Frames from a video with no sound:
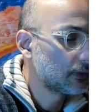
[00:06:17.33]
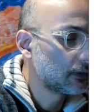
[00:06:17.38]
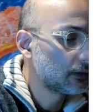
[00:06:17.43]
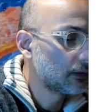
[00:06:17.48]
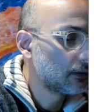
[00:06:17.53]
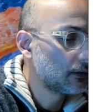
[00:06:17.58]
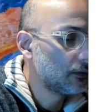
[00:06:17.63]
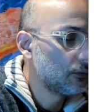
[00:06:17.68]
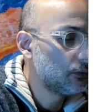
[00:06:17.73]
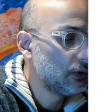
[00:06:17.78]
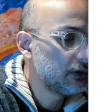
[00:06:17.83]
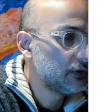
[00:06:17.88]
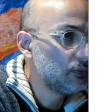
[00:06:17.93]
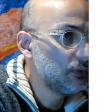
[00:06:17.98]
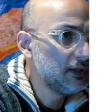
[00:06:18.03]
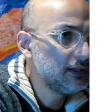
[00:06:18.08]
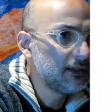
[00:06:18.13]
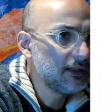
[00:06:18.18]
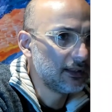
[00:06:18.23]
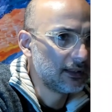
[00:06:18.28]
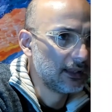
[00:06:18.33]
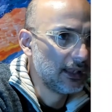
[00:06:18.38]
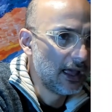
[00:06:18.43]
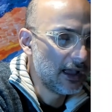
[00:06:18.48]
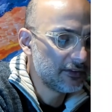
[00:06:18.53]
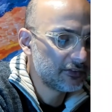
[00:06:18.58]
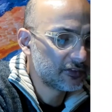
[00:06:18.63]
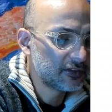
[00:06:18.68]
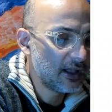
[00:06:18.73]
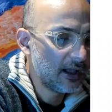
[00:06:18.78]
what we did
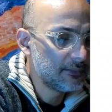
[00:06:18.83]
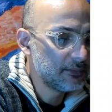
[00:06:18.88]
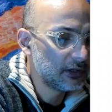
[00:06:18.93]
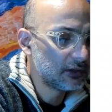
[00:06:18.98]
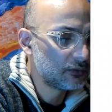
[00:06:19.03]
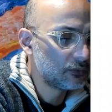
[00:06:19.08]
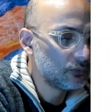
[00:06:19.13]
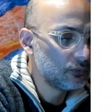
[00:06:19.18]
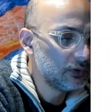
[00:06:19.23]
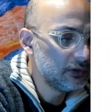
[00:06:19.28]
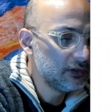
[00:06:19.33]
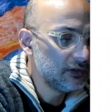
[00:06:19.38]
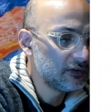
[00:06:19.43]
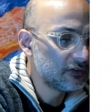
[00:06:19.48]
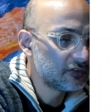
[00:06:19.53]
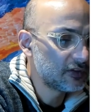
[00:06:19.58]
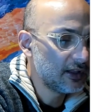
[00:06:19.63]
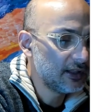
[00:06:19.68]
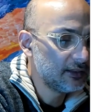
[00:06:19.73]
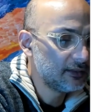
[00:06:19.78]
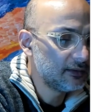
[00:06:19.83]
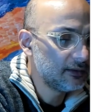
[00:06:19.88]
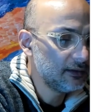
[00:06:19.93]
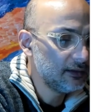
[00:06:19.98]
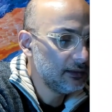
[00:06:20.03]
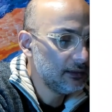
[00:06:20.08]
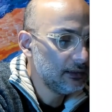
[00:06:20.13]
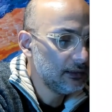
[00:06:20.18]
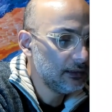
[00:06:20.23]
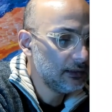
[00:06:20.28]
last time. We said
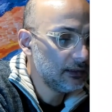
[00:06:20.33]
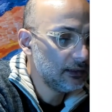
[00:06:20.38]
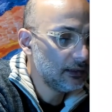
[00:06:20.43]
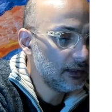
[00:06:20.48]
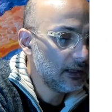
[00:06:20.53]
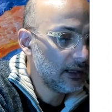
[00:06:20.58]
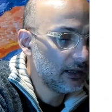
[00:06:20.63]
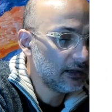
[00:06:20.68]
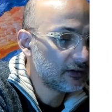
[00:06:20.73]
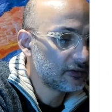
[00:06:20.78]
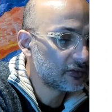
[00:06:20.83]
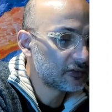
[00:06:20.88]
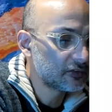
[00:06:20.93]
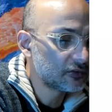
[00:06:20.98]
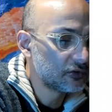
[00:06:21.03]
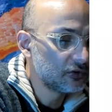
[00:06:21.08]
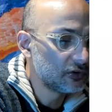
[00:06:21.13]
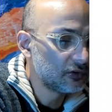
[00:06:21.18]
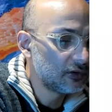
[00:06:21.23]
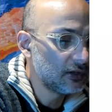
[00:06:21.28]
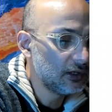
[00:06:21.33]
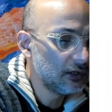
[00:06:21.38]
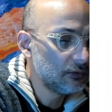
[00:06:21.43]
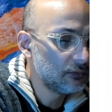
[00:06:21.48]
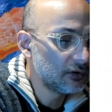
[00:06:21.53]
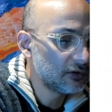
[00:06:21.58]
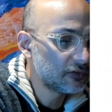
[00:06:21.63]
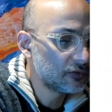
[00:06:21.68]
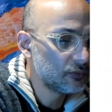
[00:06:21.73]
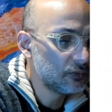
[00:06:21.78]
ex
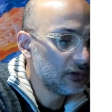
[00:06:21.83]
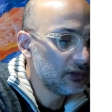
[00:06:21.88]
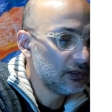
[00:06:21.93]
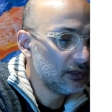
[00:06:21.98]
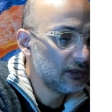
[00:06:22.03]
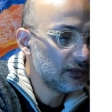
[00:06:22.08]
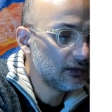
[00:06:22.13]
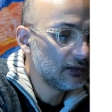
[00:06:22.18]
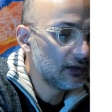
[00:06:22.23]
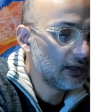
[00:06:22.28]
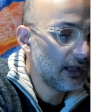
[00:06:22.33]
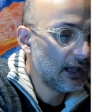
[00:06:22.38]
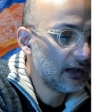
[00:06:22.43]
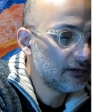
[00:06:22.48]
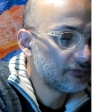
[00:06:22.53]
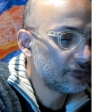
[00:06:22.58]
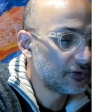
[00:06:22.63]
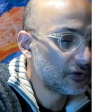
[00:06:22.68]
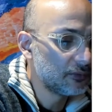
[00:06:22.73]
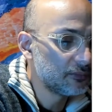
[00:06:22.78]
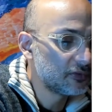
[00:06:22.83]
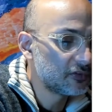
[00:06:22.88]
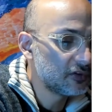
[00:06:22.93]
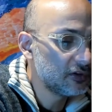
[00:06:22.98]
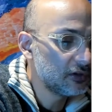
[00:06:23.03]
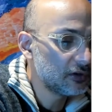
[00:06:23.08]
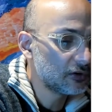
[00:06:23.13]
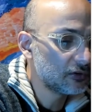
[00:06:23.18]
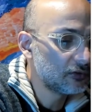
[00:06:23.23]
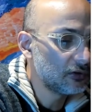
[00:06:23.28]
continuous, we have from
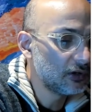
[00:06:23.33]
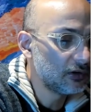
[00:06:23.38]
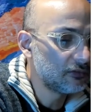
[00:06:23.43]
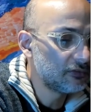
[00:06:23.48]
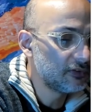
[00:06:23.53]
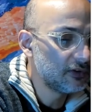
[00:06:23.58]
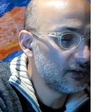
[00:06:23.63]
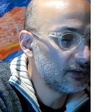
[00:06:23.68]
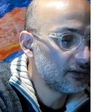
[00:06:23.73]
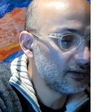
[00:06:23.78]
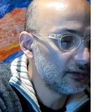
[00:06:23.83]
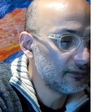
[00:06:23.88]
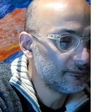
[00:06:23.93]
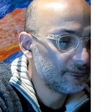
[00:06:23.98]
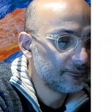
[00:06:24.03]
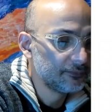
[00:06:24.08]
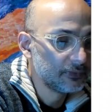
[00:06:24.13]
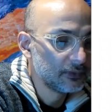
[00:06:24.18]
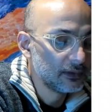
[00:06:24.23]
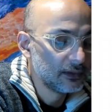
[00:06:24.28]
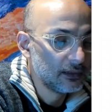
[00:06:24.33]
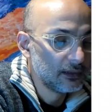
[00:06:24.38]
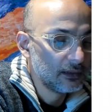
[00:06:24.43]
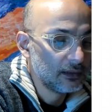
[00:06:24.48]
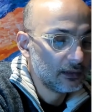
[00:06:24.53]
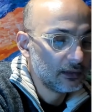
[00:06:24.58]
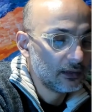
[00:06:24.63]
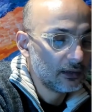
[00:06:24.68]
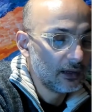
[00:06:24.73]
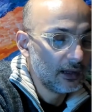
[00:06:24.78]
0 to infinity,
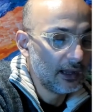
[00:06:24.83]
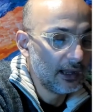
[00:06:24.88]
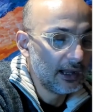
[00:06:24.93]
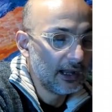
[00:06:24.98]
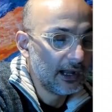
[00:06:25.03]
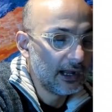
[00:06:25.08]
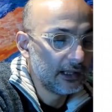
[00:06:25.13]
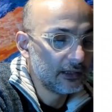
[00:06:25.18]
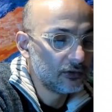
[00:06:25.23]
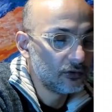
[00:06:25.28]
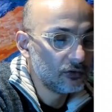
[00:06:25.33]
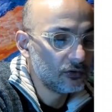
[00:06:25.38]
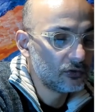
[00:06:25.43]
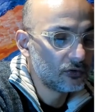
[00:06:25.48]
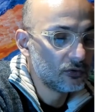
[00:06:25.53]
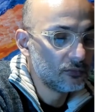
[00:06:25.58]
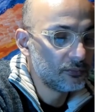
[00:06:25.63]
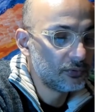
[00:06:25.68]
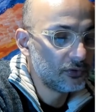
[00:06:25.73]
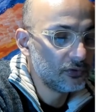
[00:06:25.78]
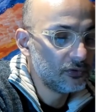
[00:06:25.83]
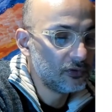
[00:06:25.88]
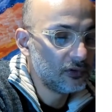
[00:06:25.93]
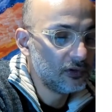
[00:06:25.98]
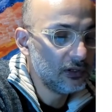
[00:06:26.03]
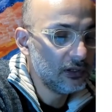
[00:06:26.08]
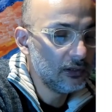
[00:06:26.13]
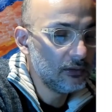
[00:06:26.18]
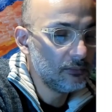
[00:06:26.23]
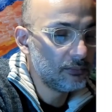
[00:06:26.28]
and you compute
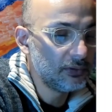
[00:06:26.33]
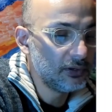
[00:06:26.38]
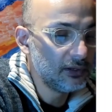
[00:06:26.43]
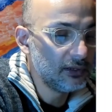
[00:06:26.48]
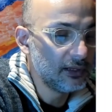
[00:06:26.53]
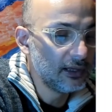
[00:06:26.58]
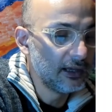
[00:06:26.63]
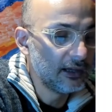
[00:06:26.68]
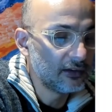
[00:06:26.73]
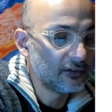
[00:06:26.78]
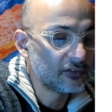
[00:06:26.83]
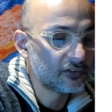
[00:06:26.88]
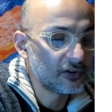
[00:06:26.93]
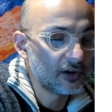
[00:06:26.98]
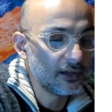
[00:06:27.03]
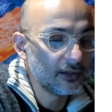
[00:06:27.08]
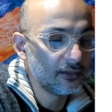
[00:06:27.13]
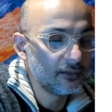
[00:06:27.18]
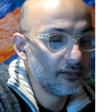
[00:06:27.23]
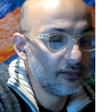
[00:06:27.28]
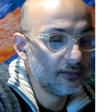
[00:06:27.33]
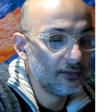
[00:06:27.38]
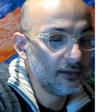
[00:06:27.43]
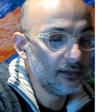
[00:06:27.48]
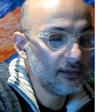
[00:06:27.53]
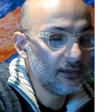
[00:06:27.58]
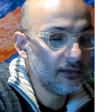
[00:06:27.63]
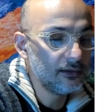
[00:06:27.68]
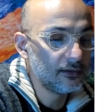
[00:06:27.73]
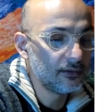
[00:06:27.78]
tpx, right?
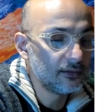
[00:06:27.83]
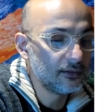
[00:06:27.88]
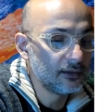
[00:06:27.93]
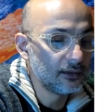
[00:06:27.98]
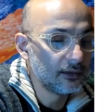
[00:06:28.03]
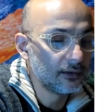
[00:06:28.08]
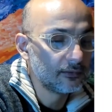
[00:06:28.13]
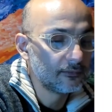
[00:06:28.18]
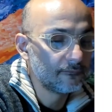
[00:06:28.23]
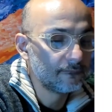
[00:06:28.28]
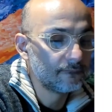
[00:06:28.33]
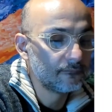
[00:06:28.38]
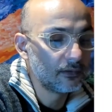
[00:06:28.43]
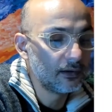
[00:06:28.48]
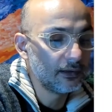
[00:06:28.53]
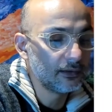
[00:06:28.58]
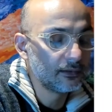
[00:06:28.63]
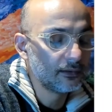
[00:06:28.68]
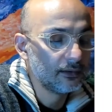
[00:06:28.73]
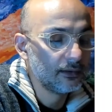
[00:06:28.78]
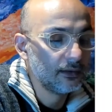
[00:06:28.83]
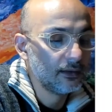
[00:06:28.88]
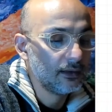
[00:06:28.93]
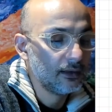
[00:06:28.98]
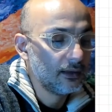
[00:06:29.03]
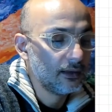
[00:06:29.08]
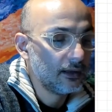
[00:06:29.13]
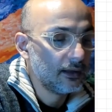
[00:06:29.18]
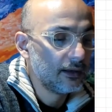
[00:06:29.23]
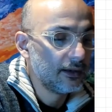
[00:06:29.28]
dt, right?
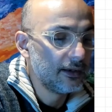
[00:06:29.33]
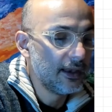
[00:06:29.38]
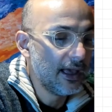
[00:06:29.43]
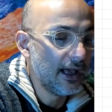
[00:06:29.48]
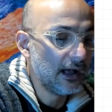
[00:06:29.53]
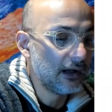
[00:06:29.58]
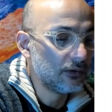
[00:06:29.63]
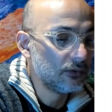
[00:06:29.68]
Now